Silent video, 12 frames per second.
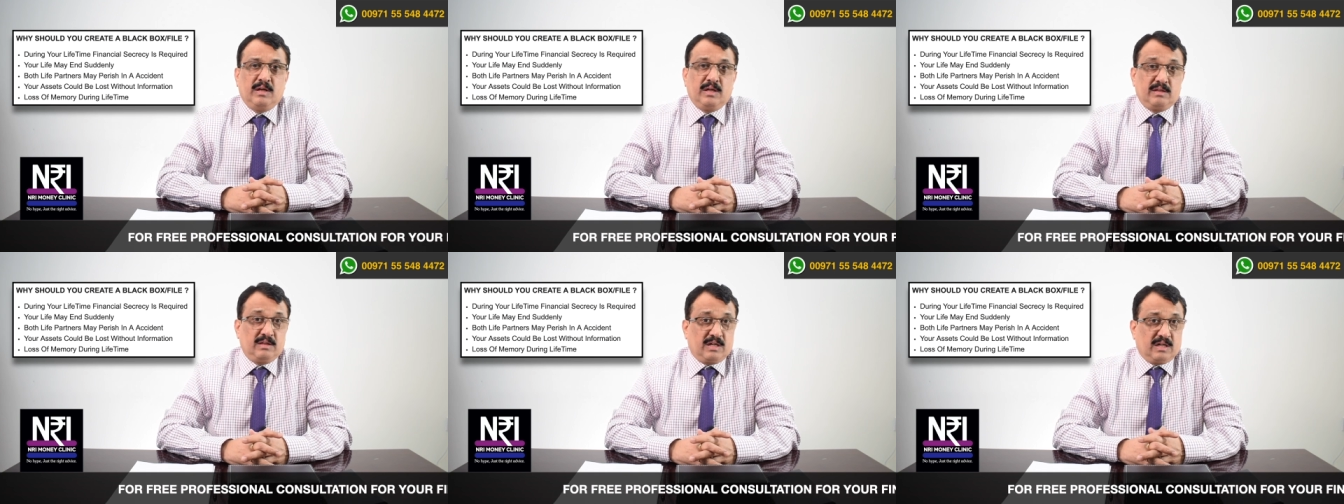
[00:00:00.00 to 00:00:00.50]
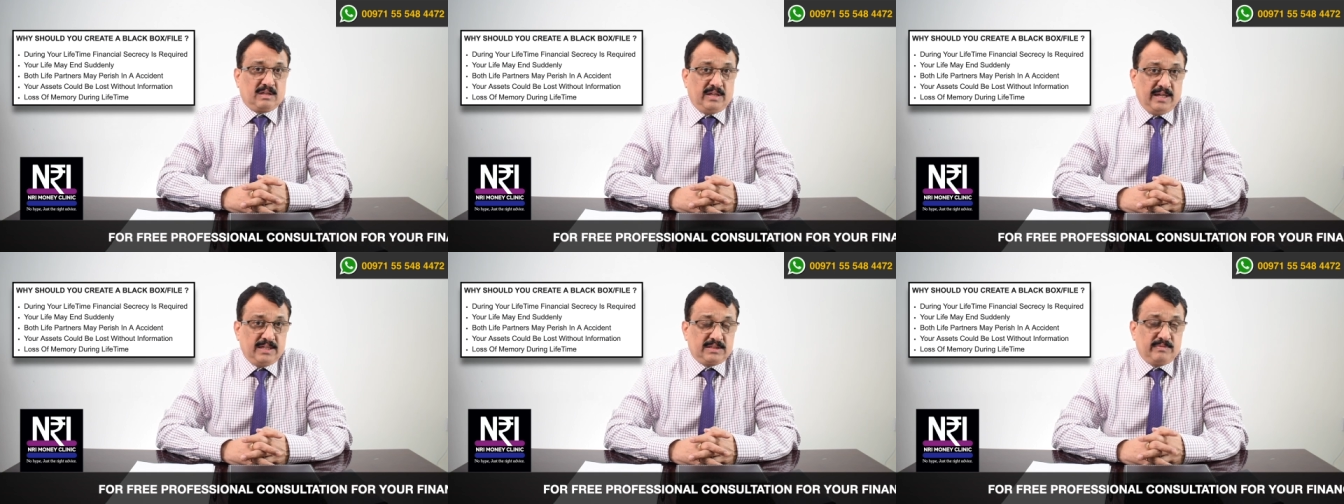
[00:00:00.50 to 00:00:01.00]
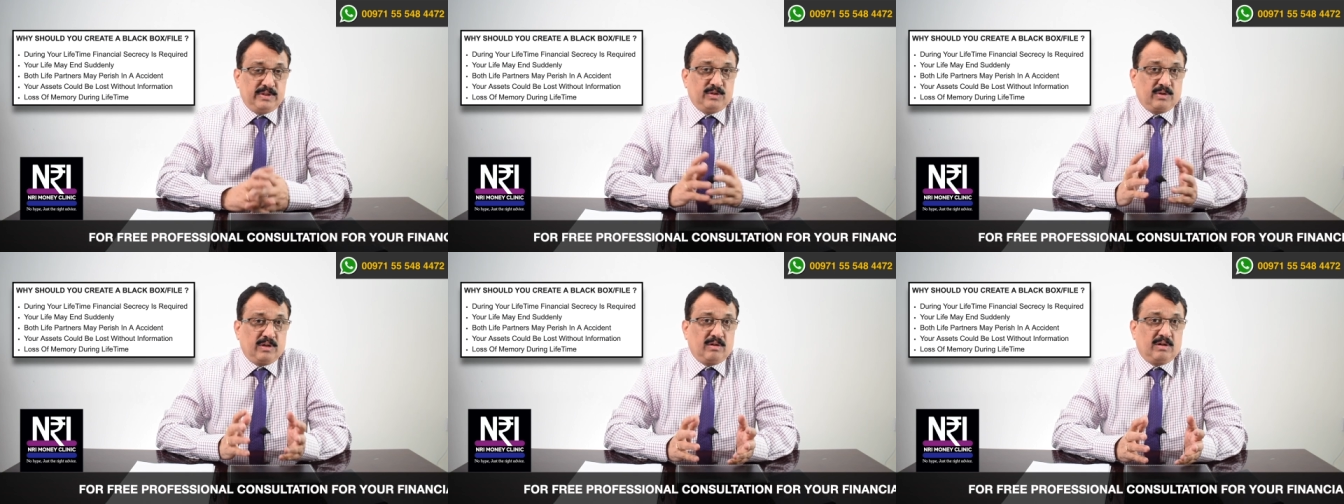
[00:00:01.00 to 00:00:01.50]
There are things which you
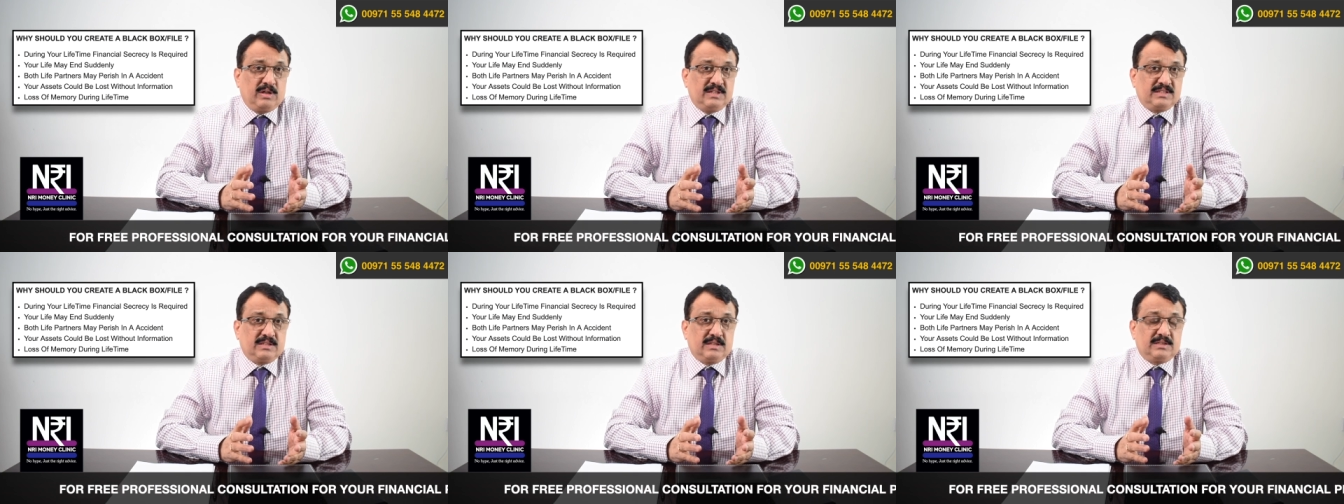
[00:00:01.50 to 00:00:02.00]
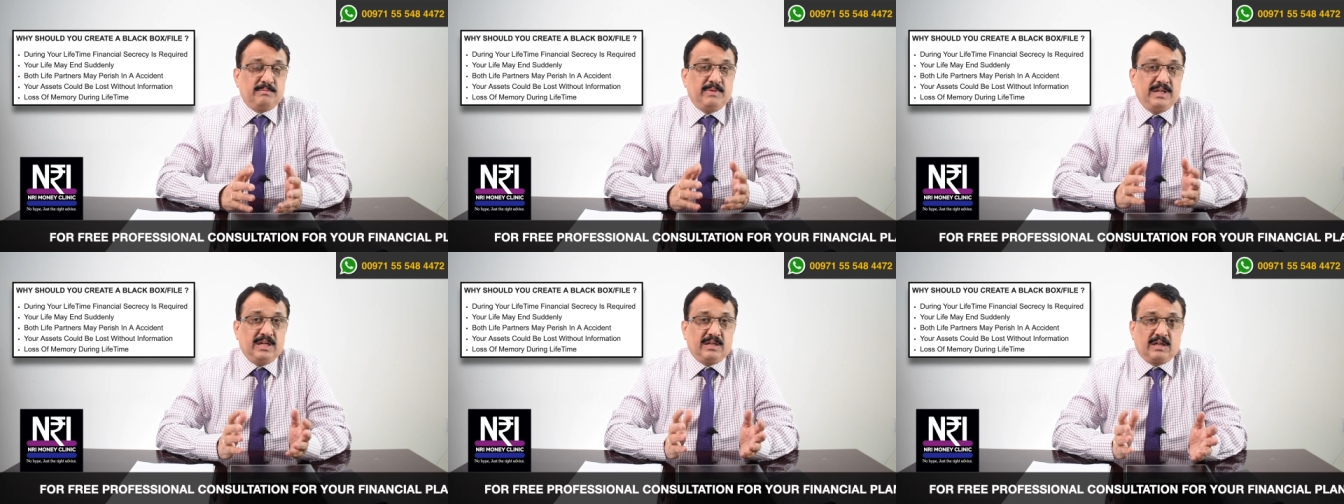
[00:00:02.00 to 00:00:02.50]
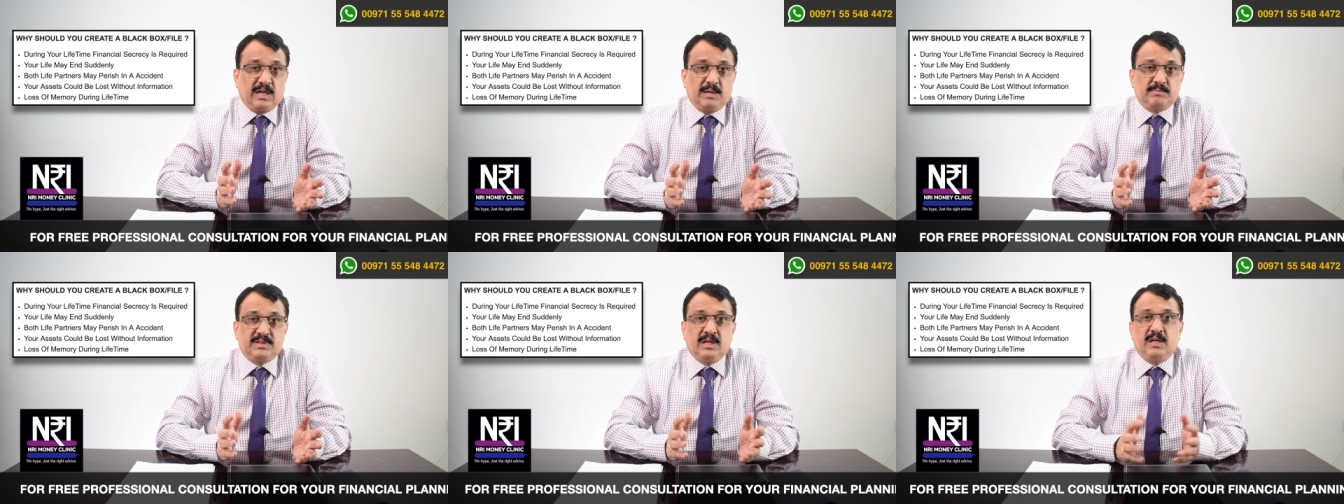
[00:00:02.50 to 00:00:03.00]
cannot discuss many
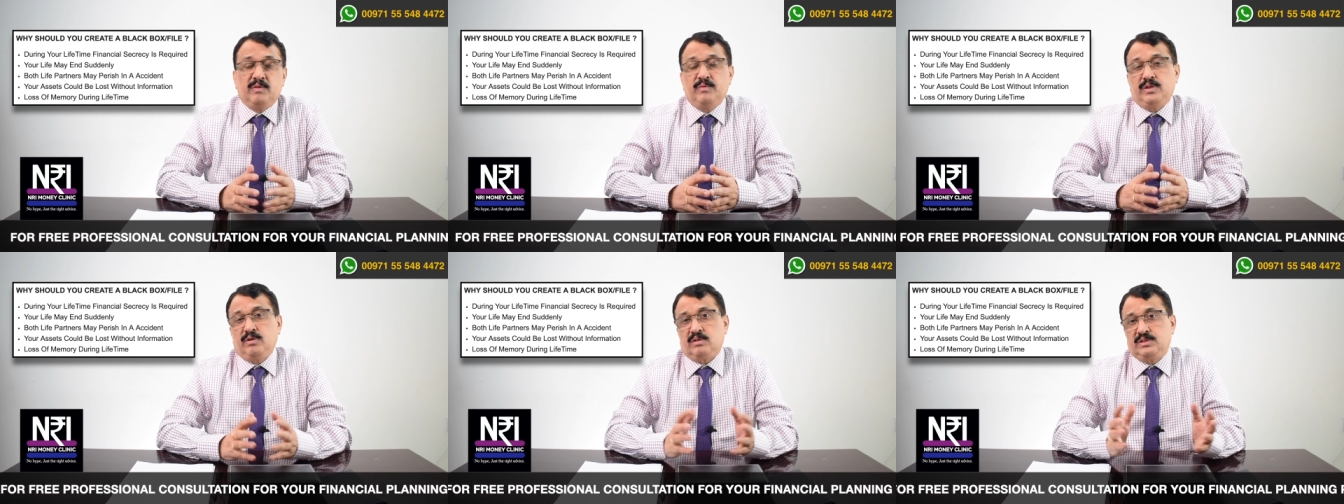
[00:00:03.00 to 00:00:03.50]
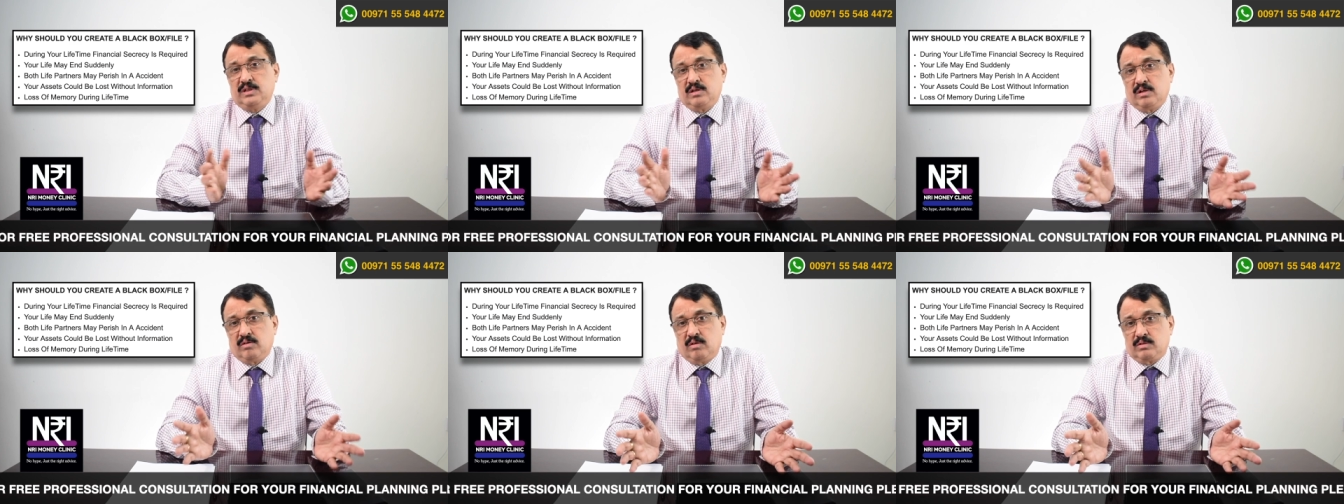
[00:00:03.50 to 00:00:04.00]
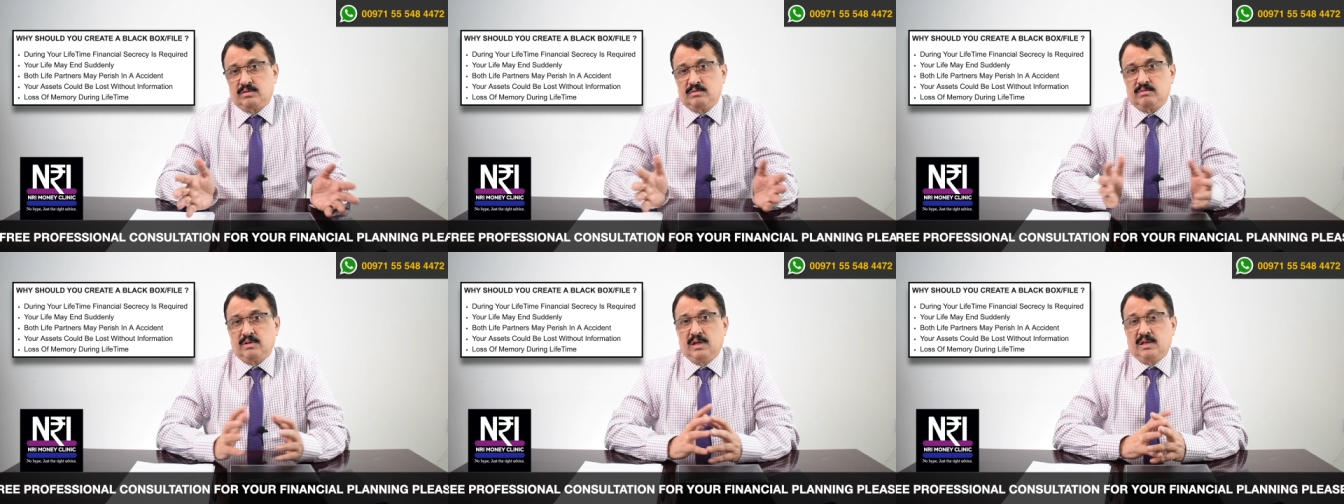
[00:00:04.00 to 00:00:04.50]
times with your children also.
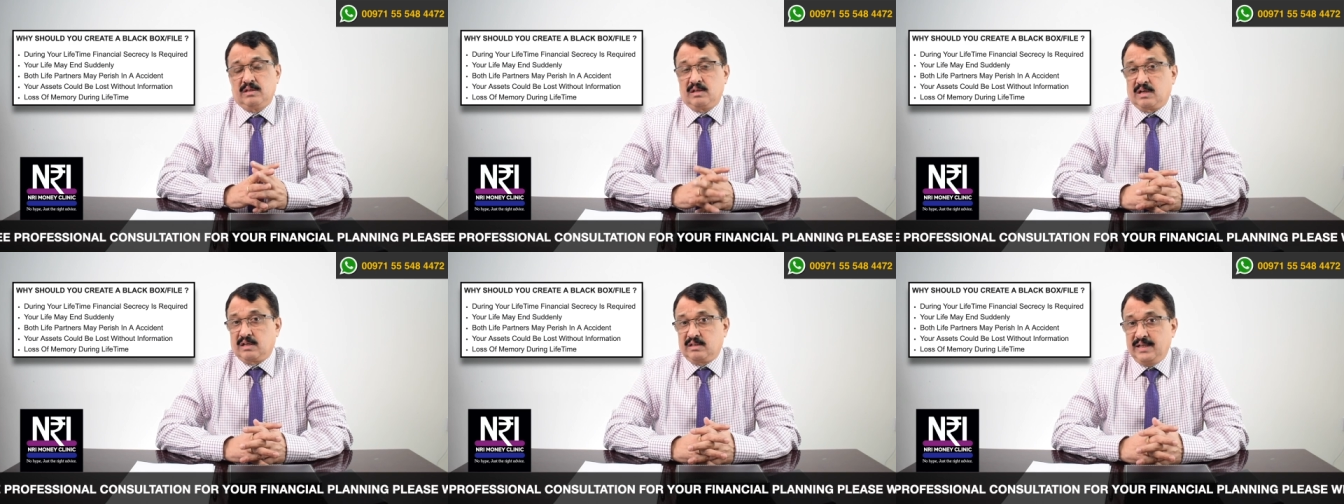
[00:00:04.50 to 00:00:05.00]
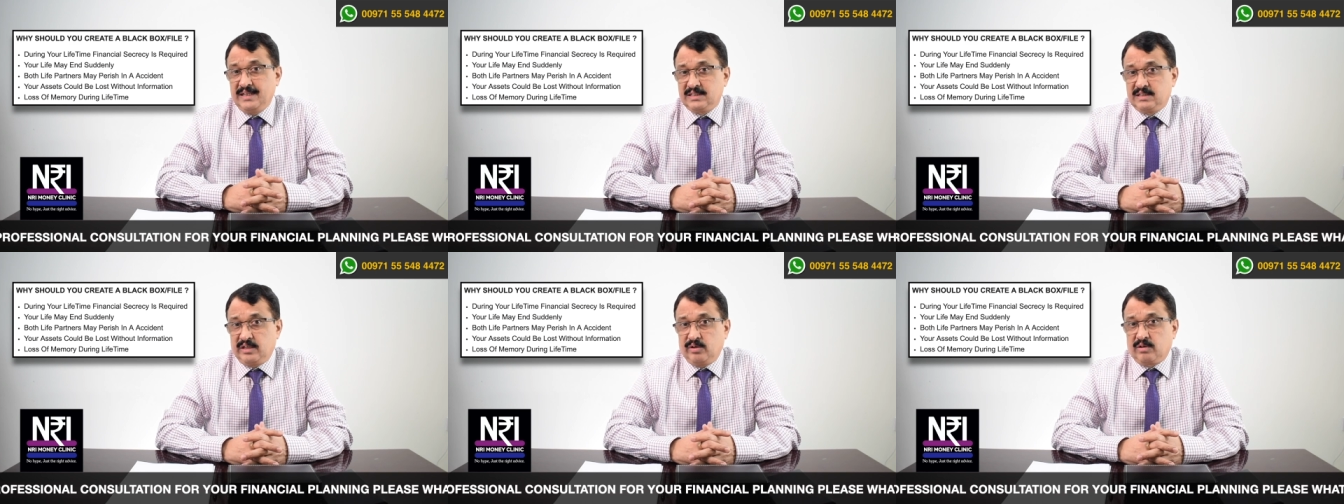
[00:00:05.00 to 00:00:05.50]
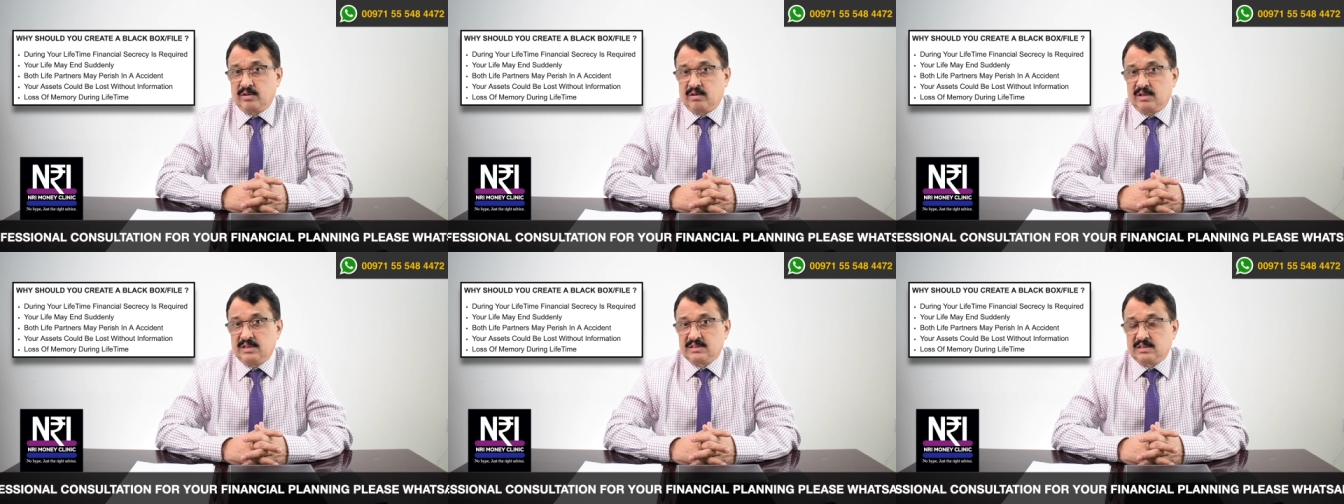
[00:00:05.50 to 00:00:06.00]
There are things that you cannot
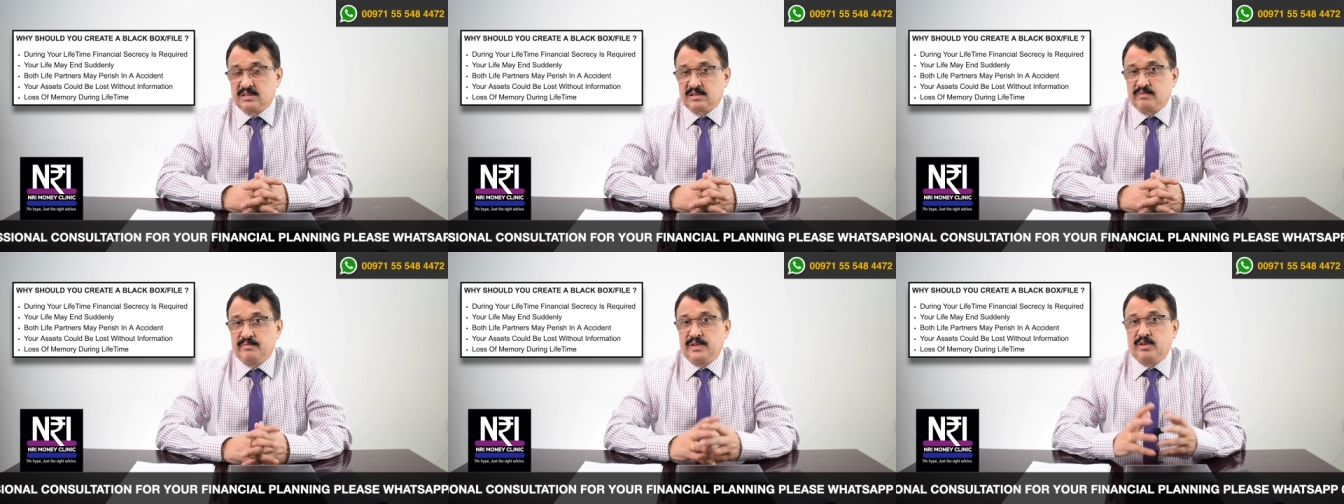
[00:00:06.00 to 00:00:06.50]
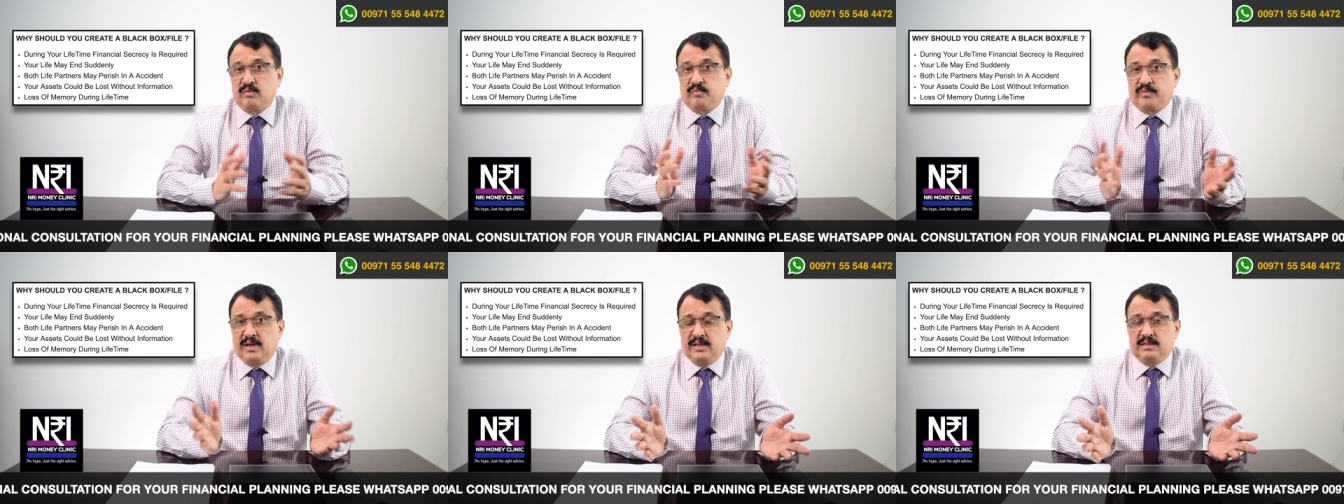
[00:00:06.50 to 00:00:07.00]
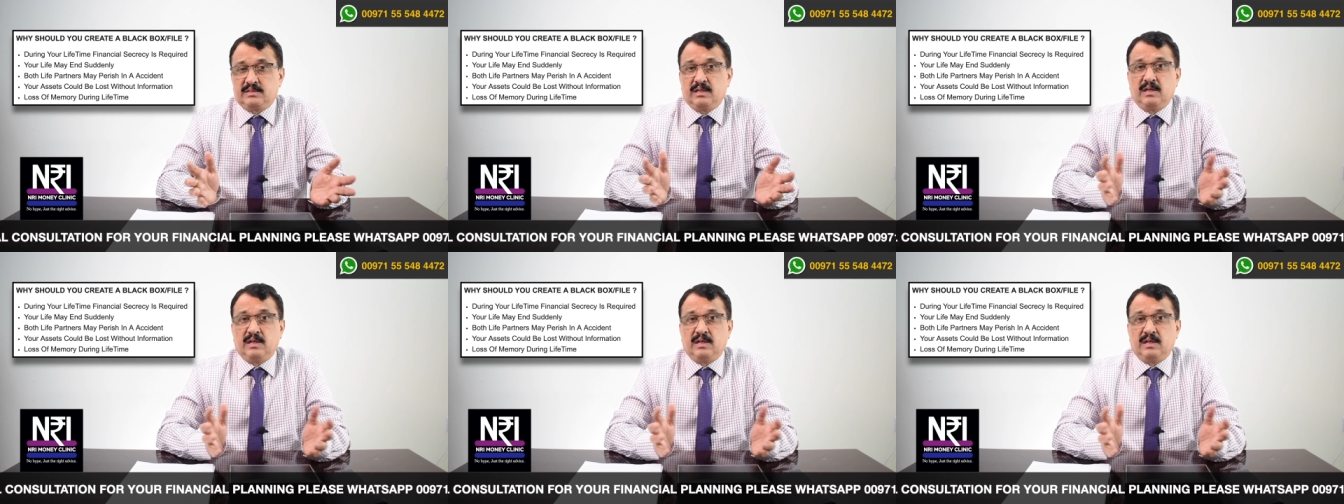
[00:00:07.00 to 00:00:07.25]
discuss with your friends.